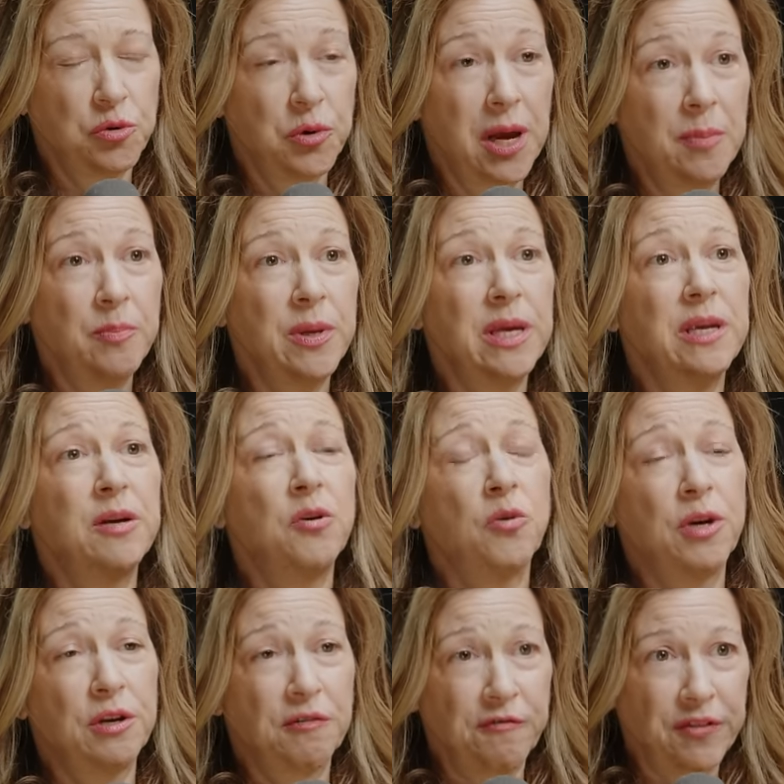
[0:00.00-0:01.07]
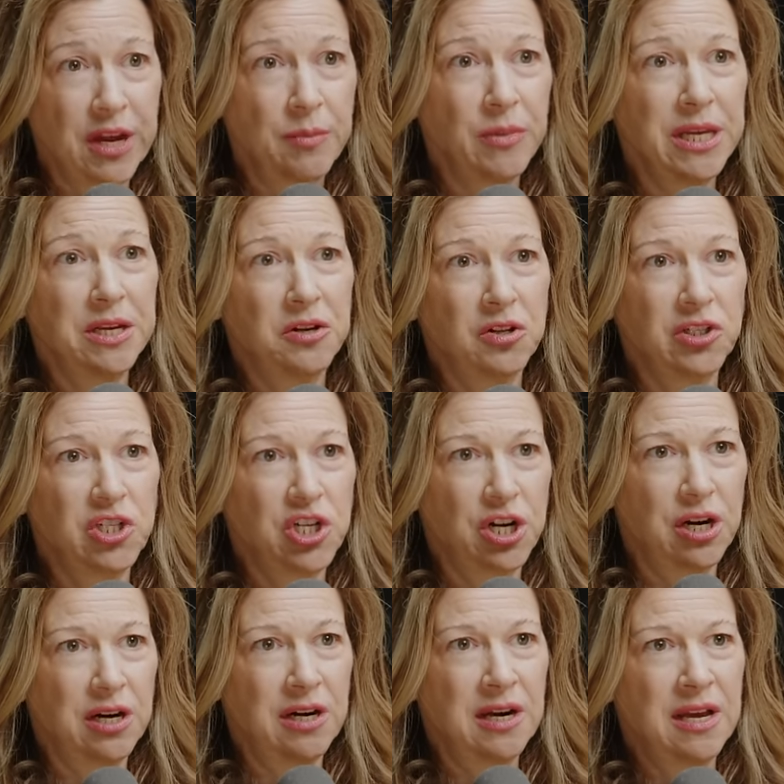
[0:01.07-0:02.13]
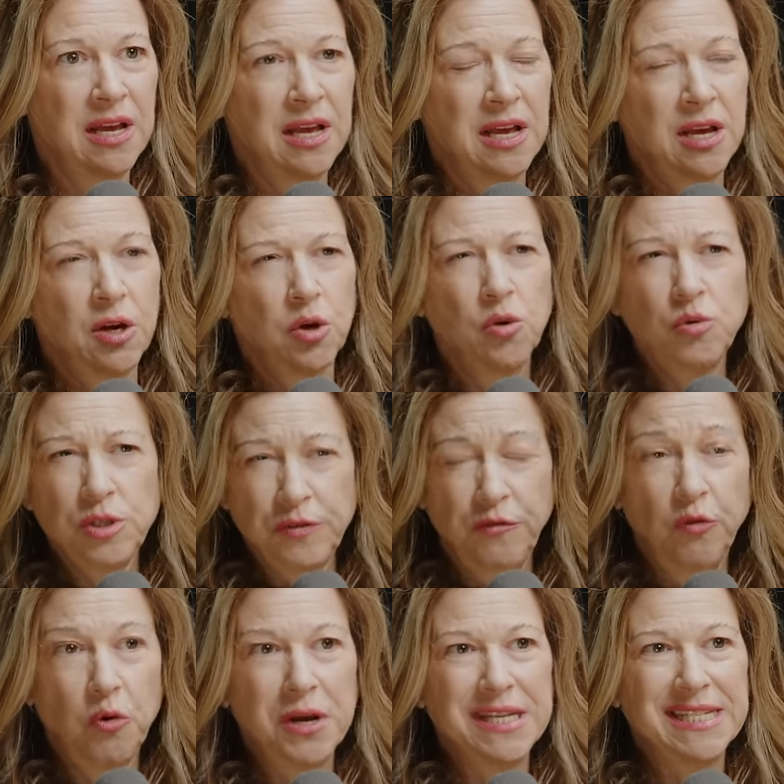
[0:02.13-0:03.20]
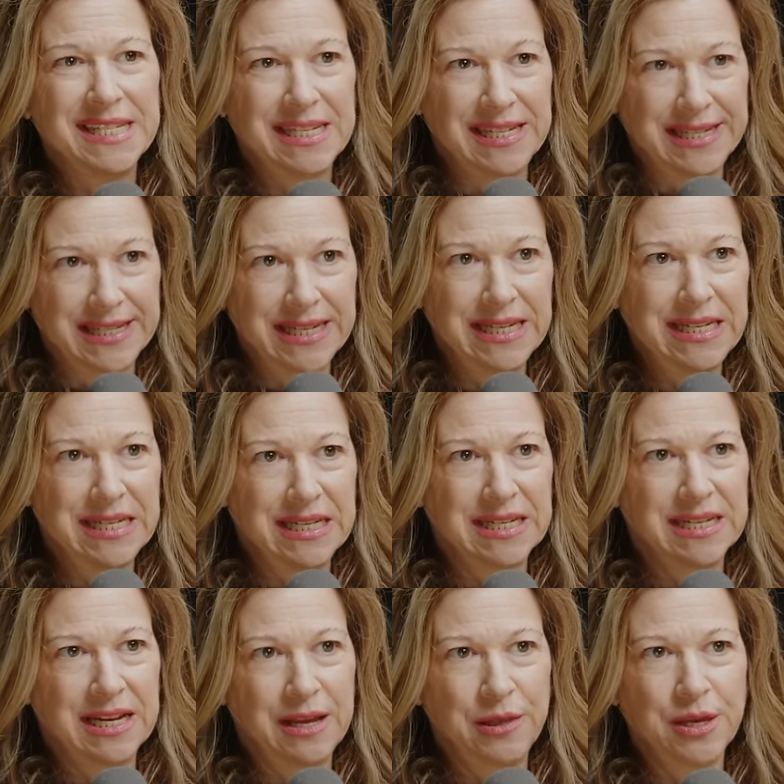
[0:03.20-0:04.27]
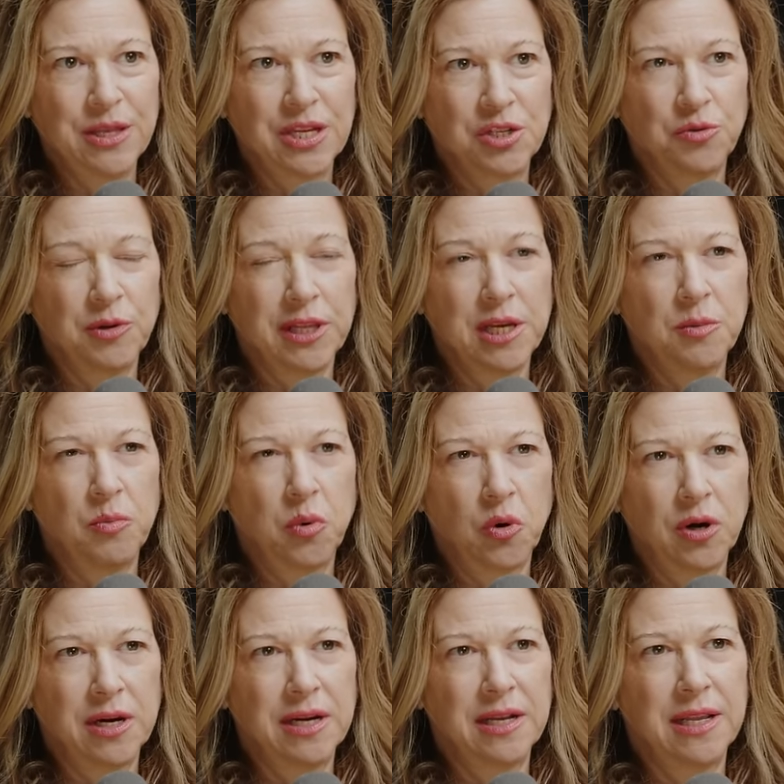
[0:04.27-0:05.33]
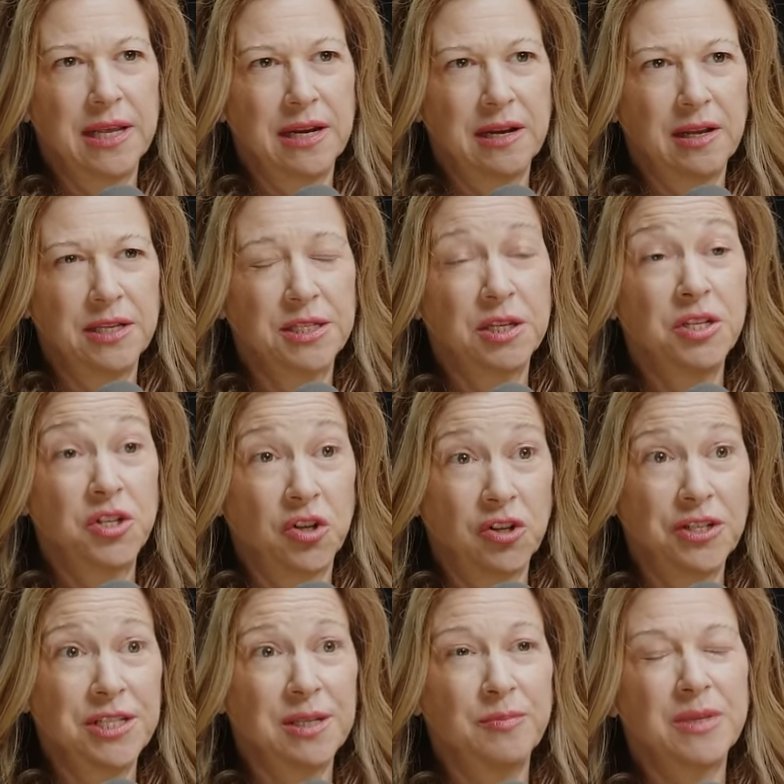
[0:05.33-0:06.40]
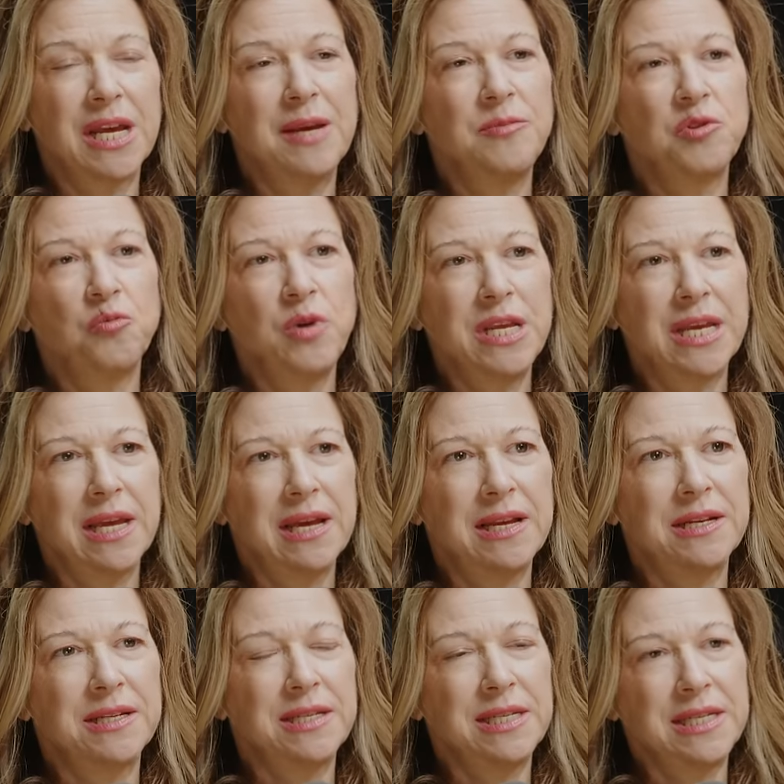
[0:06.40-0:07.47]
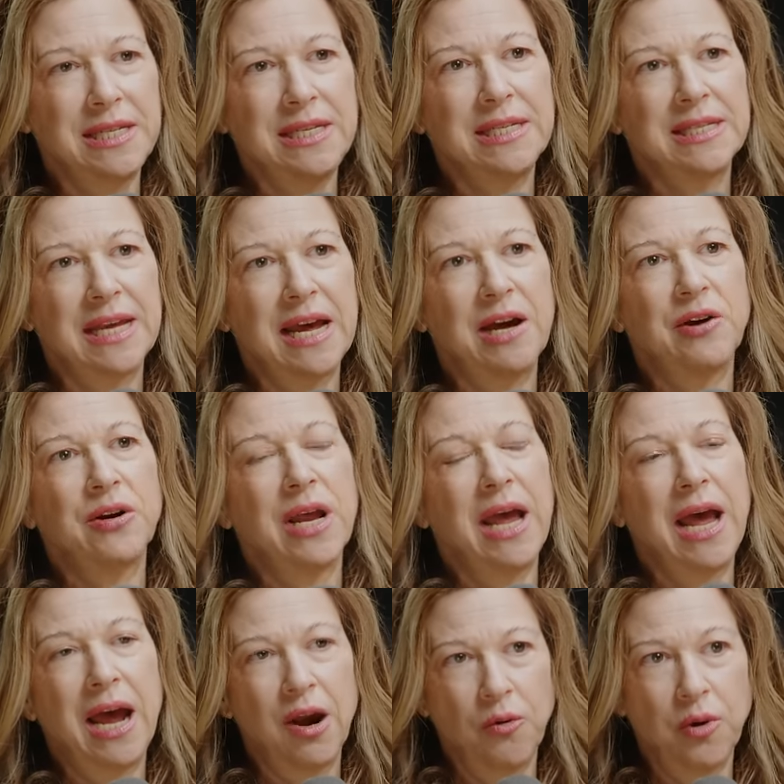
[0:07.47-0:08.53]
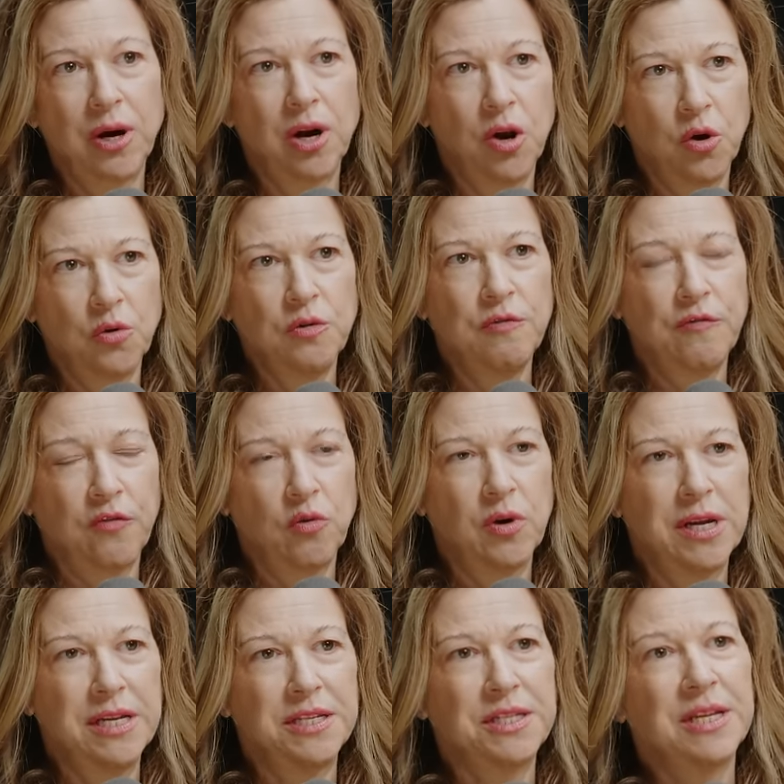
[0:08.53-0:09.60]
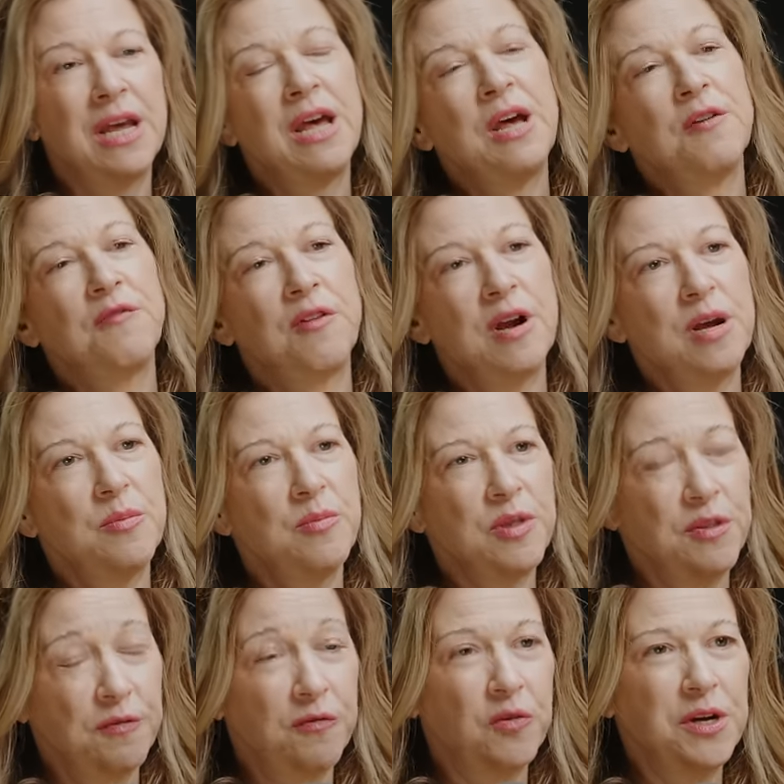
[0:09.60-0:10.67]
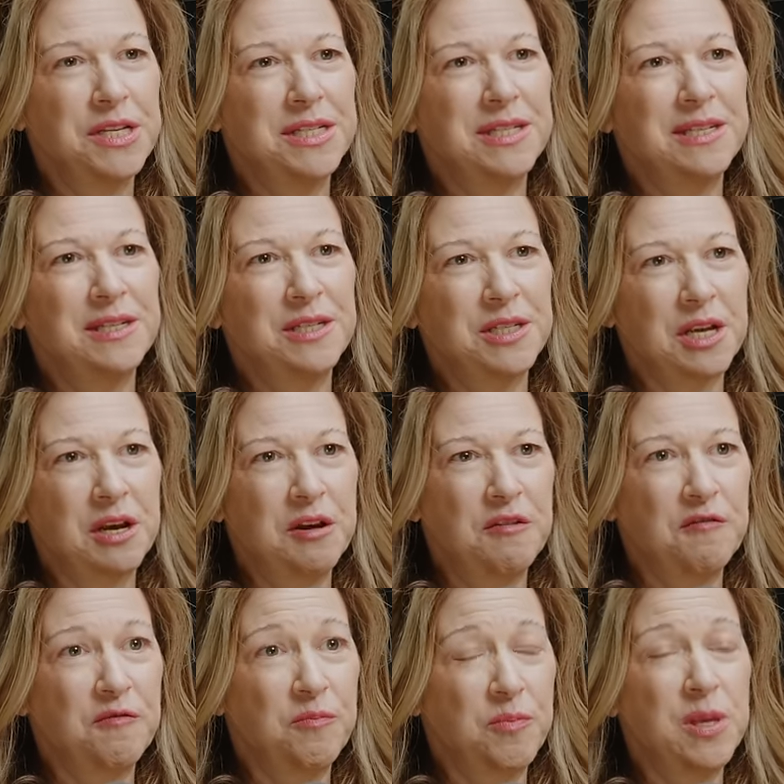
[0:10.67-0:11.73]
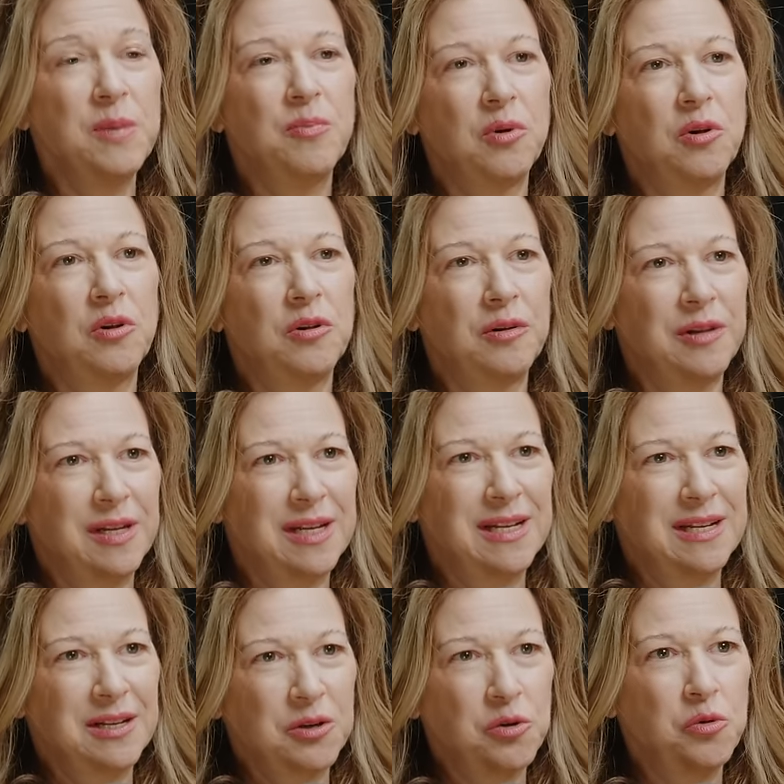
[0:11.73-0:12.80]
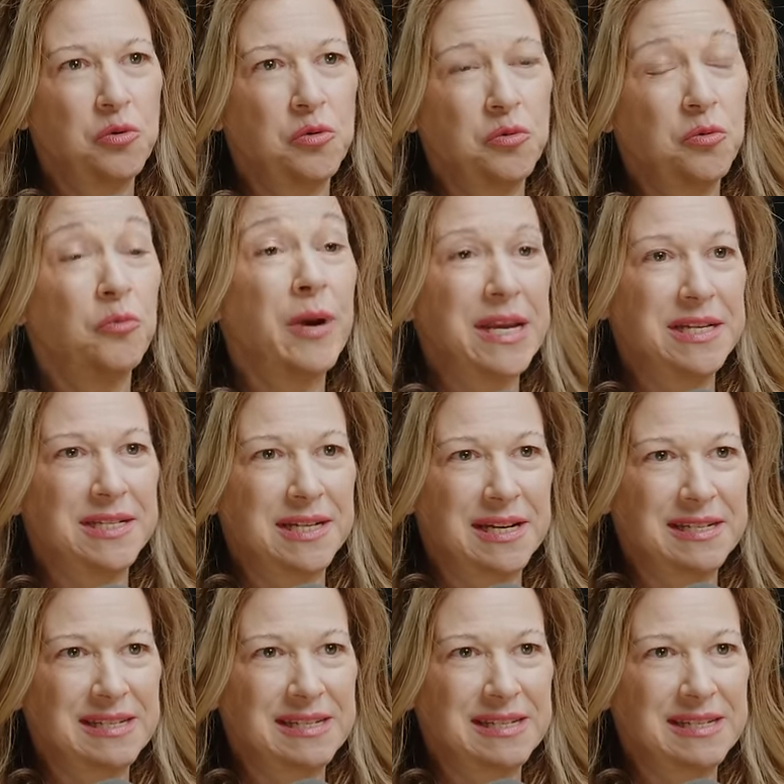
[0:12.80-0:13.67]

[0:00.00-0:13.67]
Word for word: grew up in or your family culture, whose voice is it? I think that's really important, that as adults, sometimes we can't tease out our own voice from the voices of people who raised